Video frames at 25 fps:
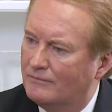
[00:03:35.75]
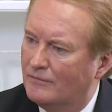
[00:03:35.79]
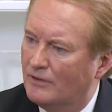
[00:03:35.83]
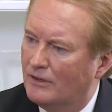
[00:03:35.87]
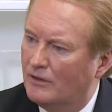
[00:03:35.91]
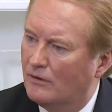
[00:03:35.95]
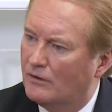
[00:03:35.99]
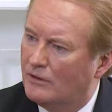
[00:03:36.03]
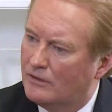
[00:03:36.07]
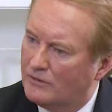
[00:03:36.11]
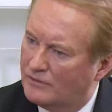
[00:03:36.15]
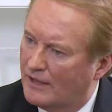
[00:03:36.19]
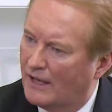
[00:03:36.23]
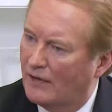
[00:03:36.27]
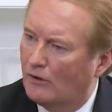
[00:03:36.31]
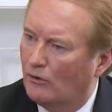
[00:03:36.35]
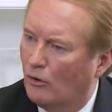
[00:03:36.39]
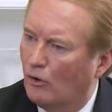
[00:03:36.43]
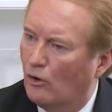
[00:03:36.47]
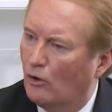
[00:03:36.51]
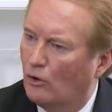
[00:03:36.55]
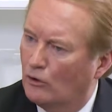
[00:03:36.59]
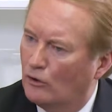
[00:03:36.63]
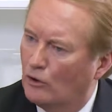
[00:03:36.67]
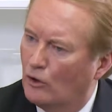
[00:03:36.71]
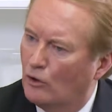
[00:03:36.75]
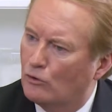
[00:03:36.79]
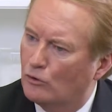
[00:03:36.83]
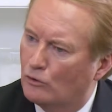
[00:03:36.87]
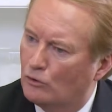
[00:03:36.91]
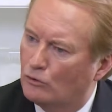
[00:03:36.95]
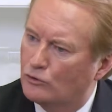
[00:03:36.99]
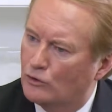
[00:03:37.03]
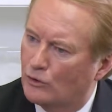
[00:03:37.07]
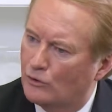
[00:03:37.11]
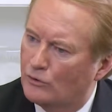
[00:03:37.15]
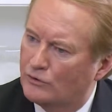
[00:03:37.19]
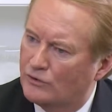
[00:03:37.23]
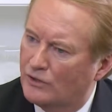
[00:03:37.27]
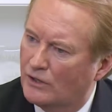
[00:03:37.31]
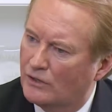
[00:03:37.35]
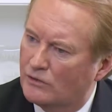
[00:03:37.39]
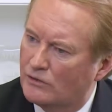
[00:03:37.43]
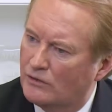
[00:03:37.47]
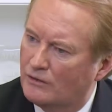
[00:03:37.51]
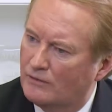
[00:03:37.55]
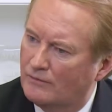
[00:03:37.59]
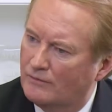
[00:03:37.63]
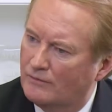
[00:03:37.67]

Is that all local jurisdiction?